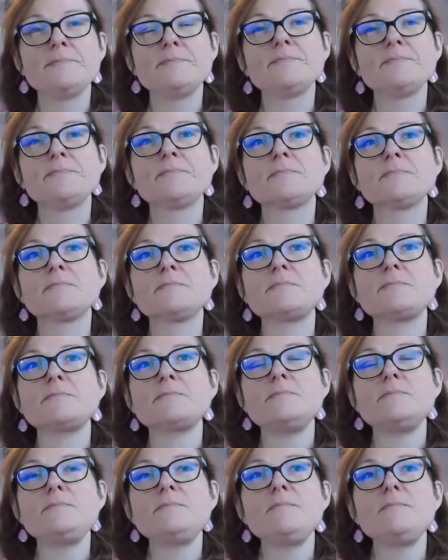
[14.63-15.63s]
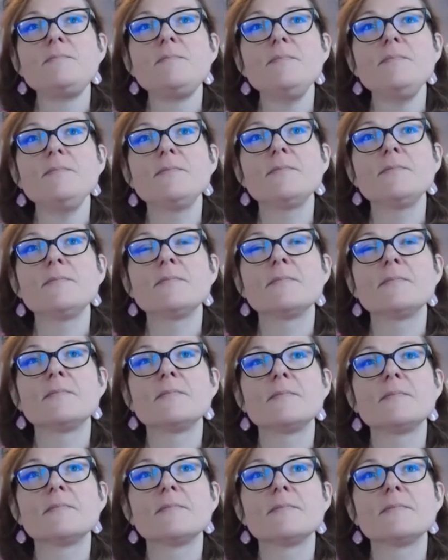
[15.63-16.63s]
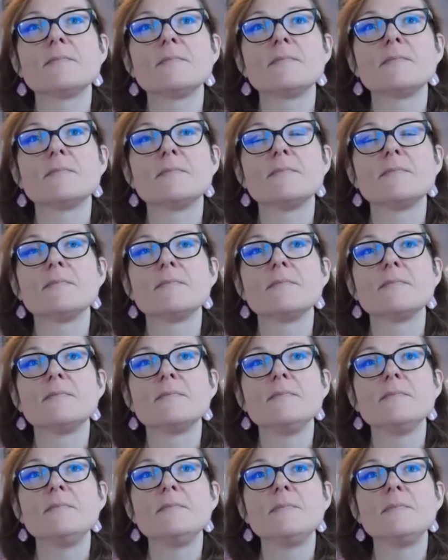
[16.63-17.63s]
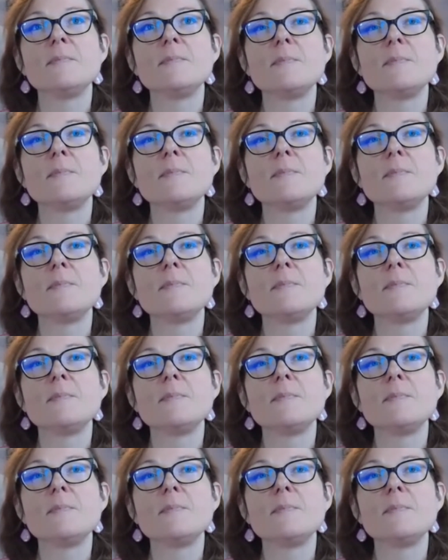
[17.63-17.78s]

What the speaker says: This person isn't speaking.